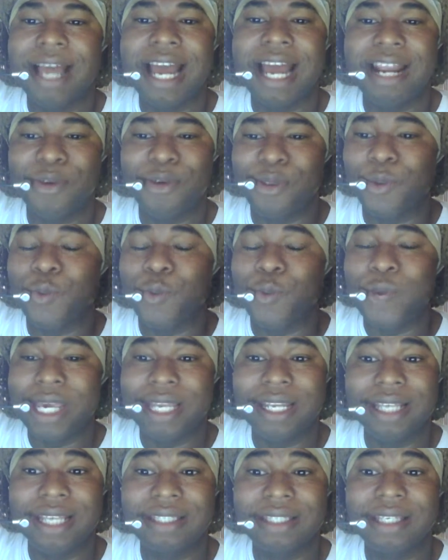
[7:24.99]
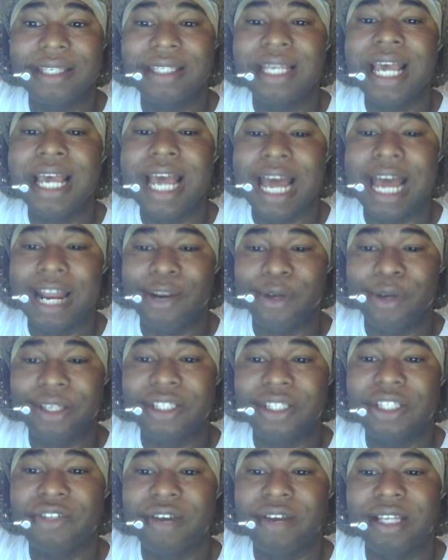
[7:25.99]
And I know the weaknesses, and I know
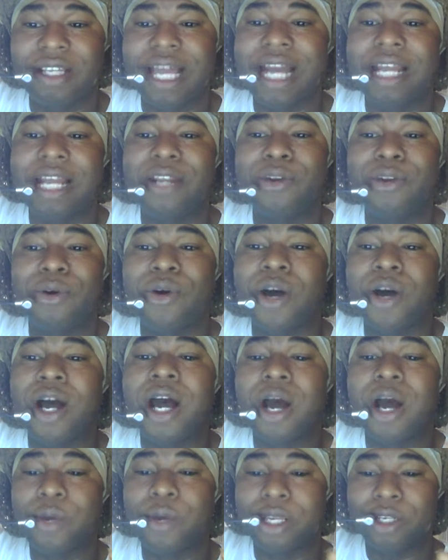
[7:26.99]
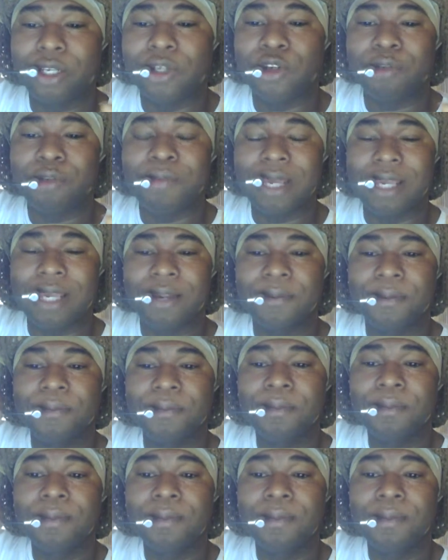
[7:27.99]
its strength, and I know how it could be